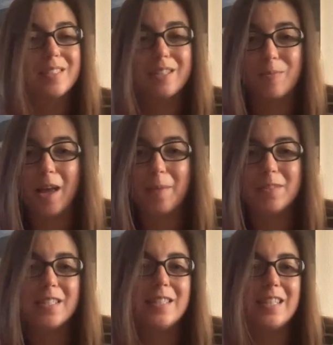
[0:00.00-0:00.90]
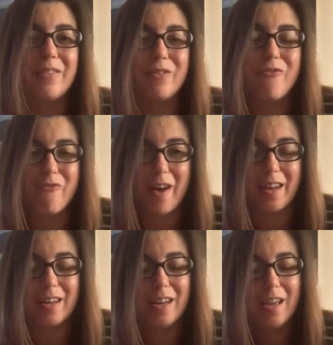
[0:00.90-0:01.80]
Sometimes it's even
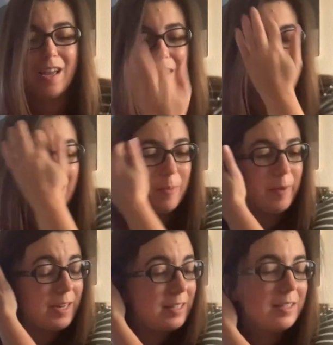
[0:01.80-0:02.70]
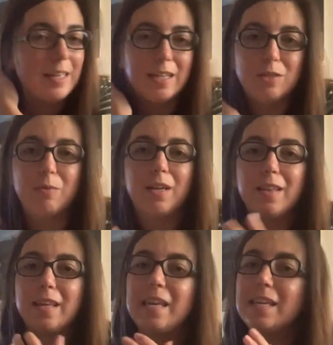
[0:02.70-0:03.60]
fun, but it's one
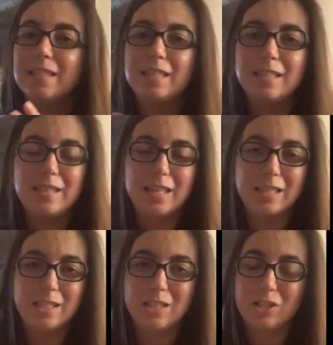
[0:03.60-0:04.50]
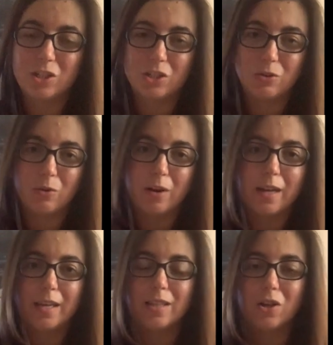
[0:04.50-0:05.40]
of the easiest things to do
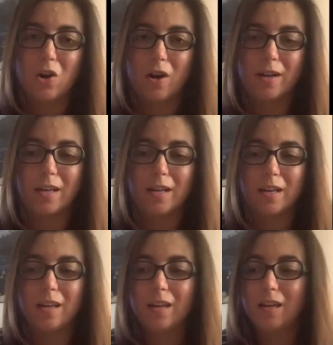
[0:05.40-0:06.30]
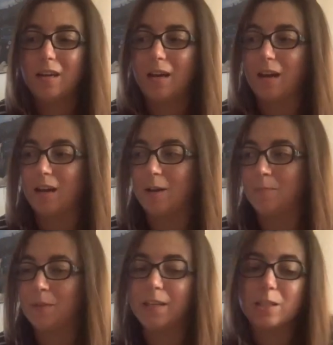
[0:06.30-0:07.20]
in the garden,
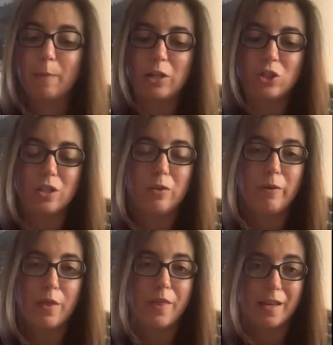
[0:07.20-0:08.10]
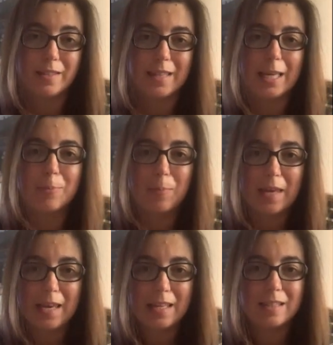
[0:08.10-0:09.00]
especially with things like
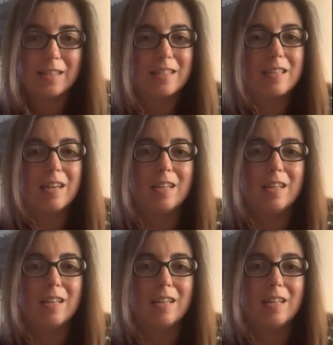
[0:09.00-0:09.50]
beans.